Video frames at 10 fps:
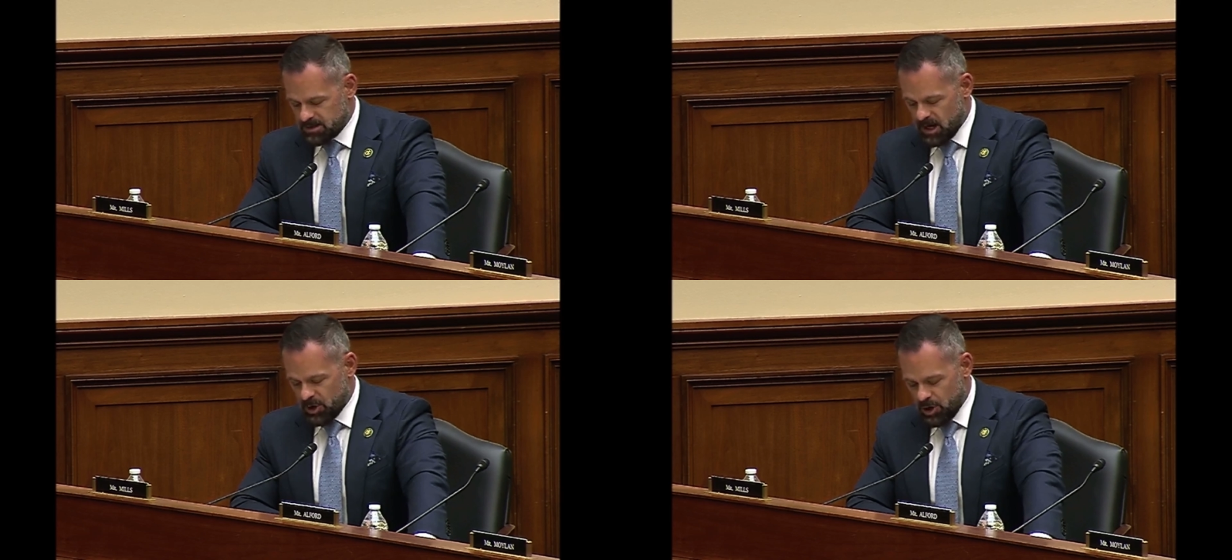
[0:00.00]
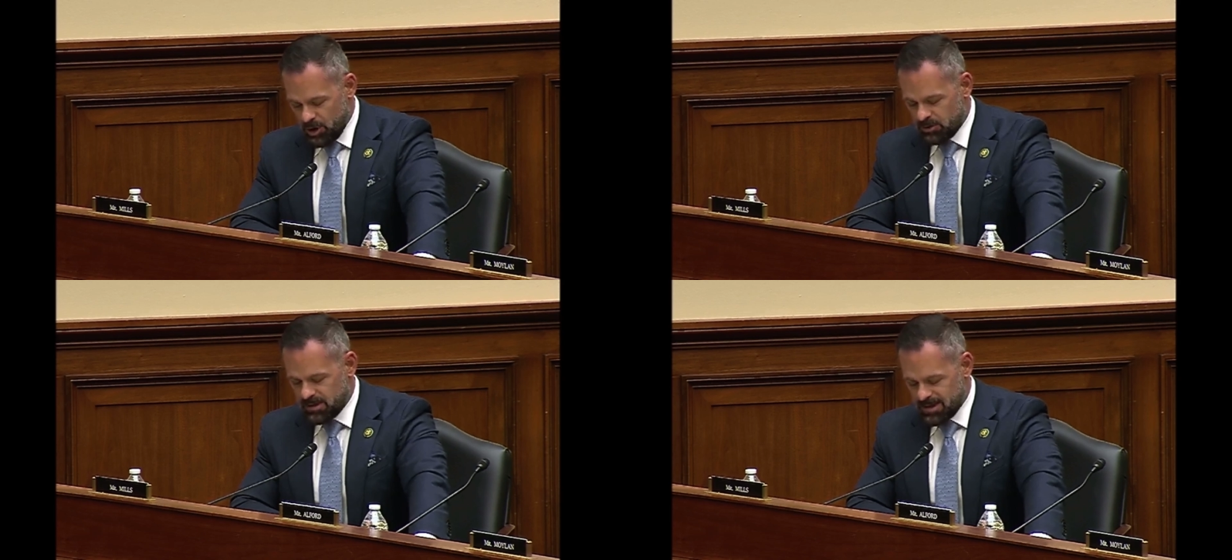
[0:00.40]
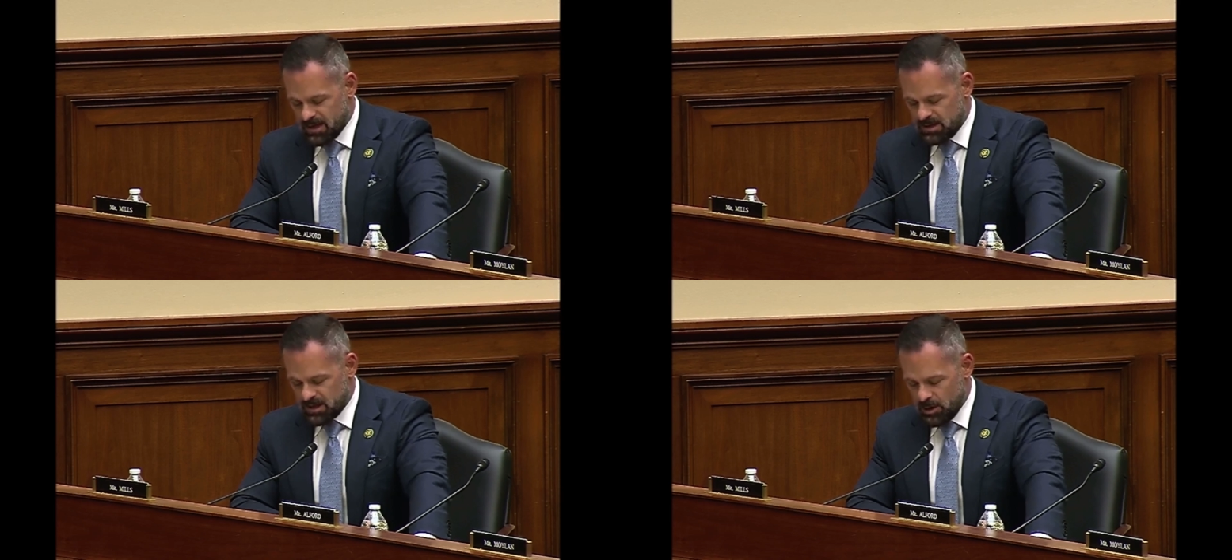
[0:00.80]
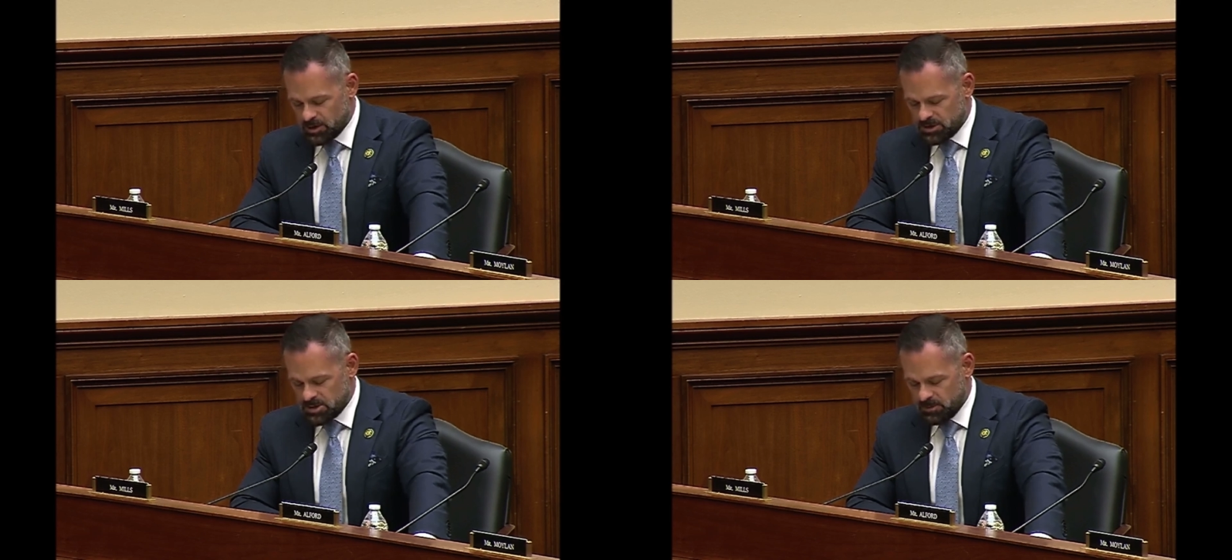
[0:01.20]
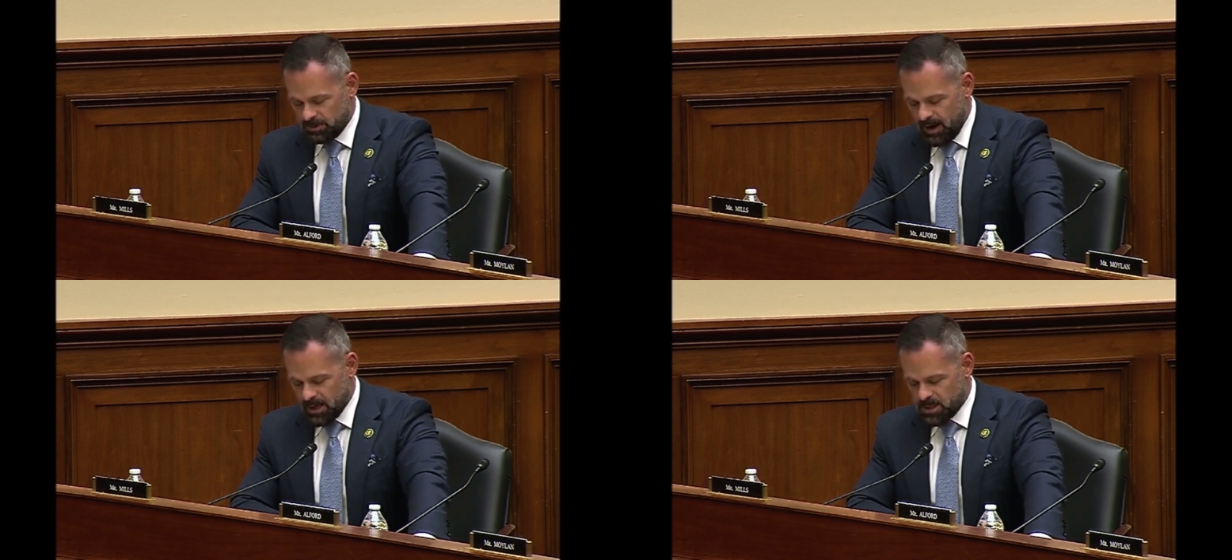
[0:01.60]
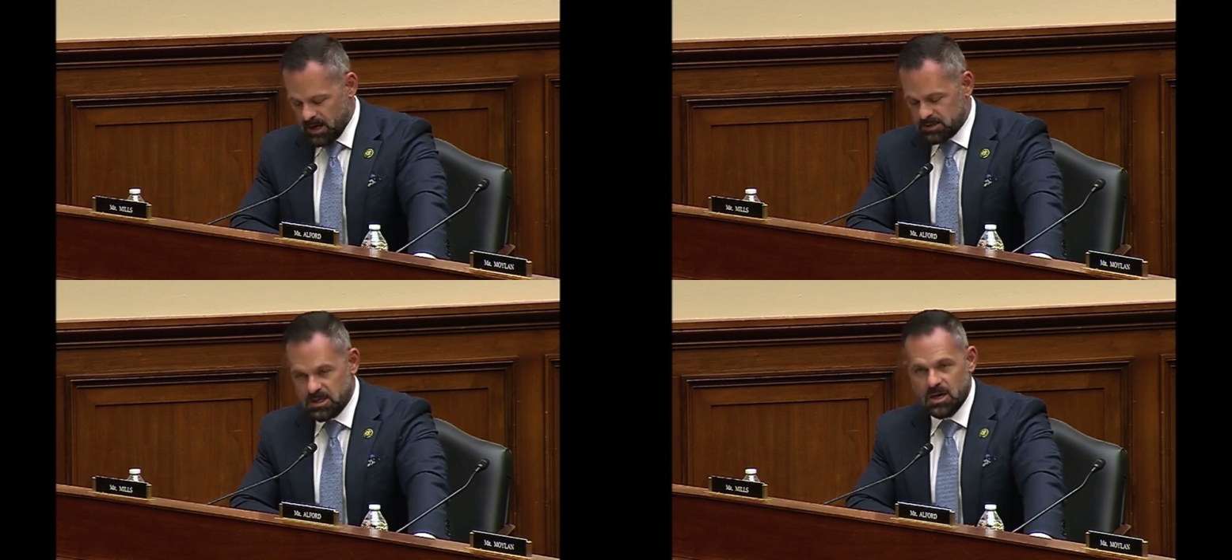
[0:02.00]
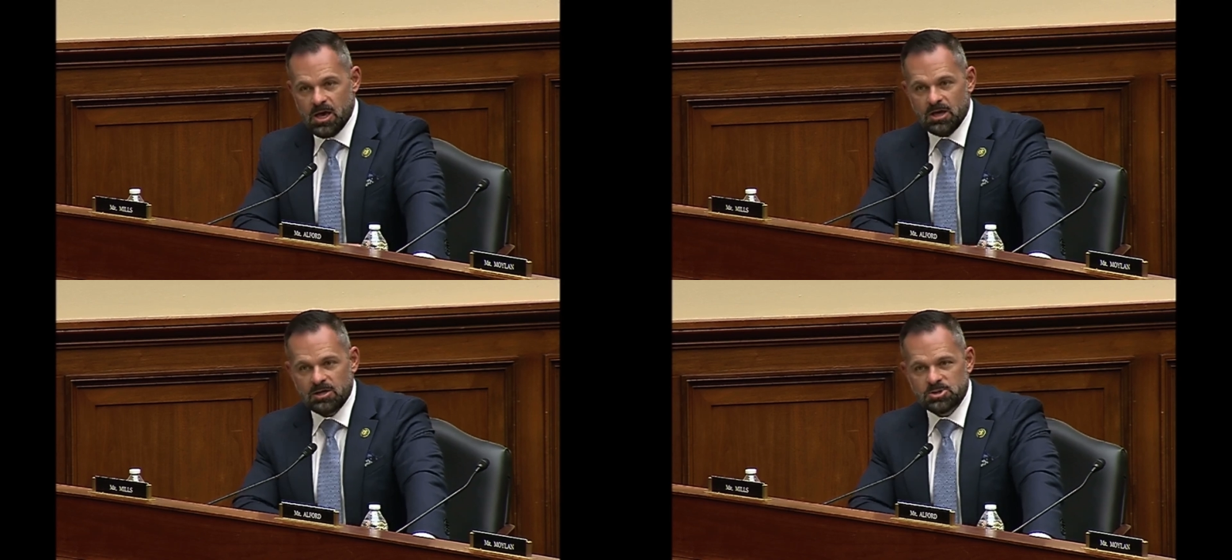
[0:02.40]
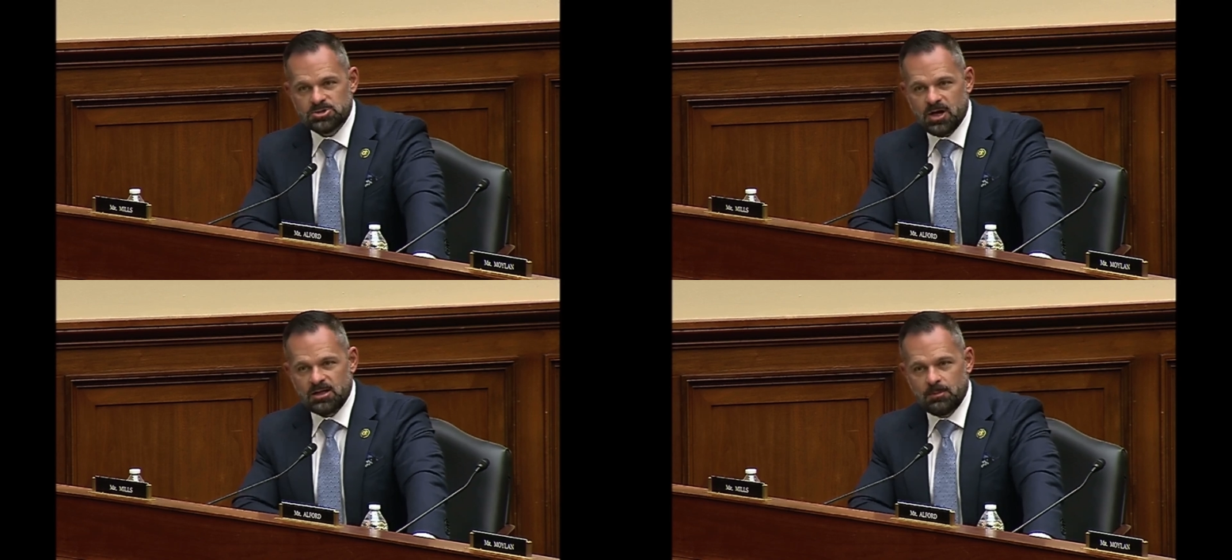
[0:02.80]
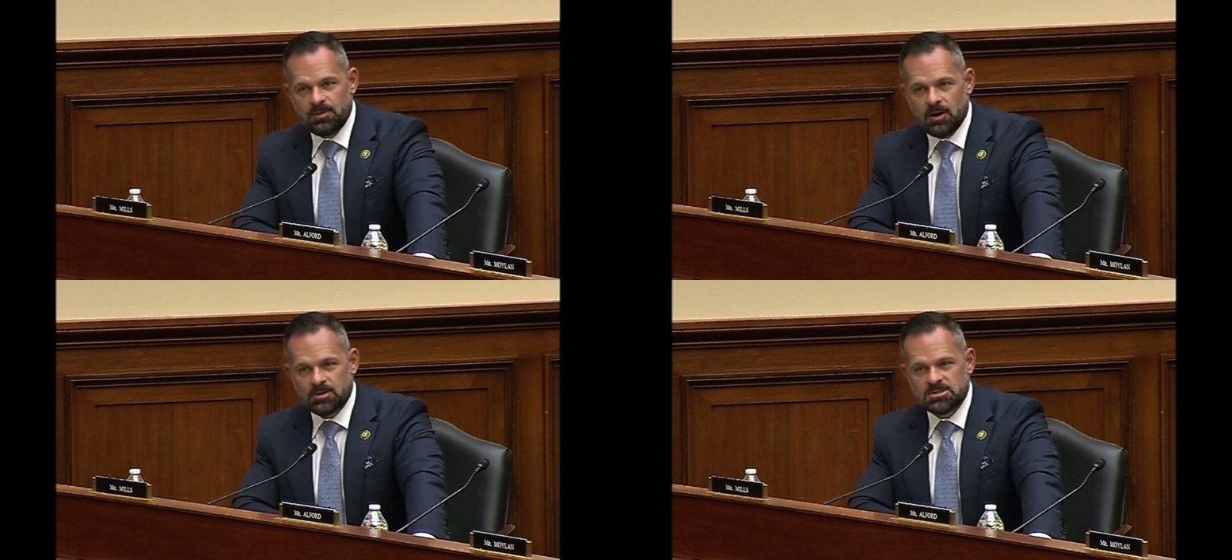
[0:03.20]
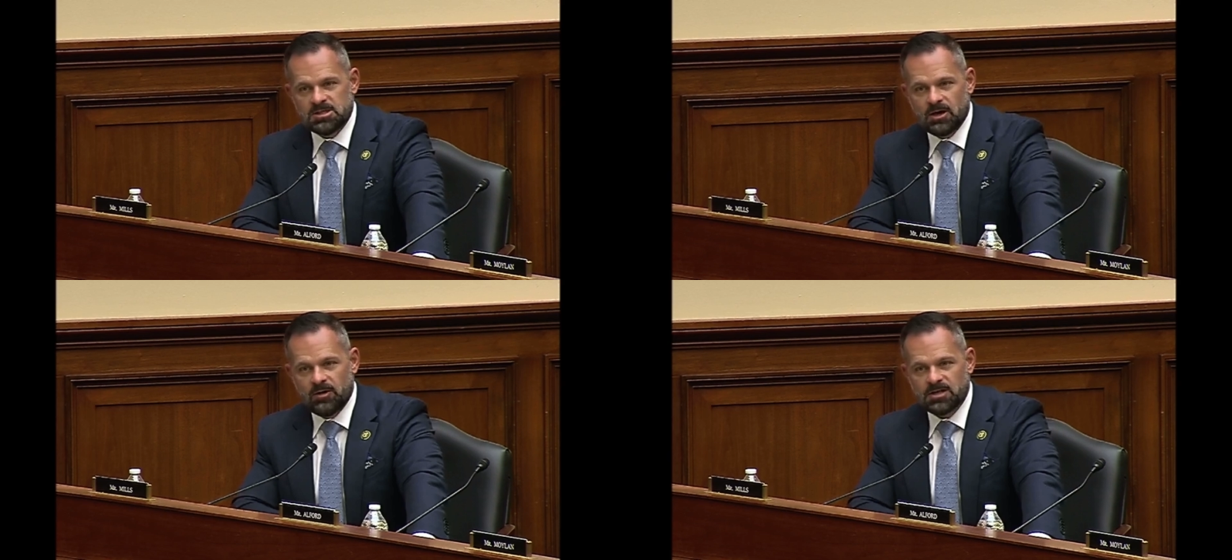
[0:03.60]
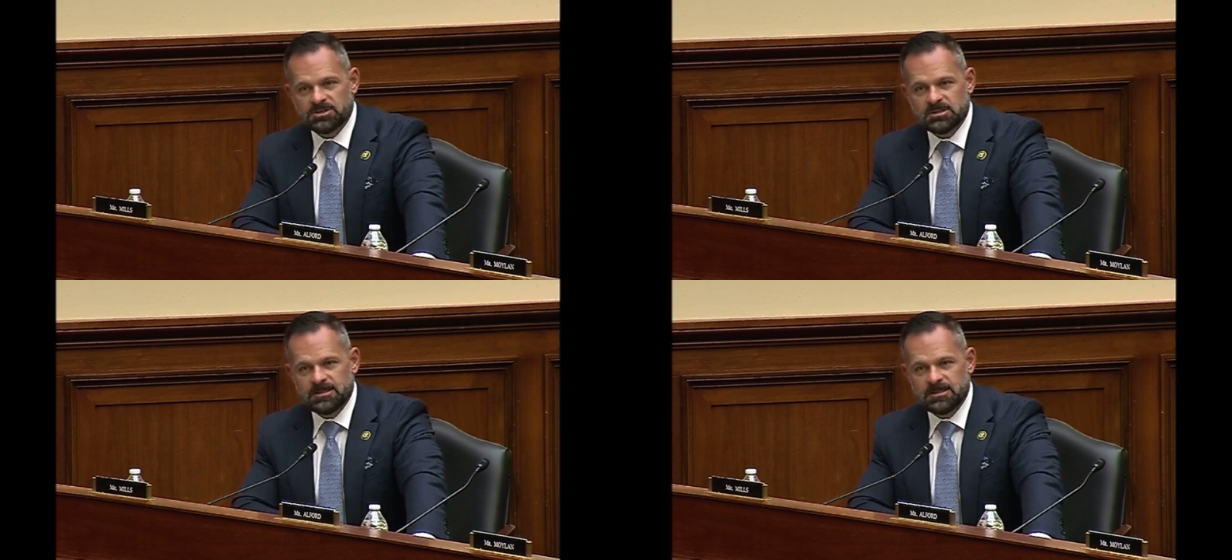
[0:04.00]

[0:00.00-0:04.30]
and could the Indian Ocean supply chains constrain the PRC aggression?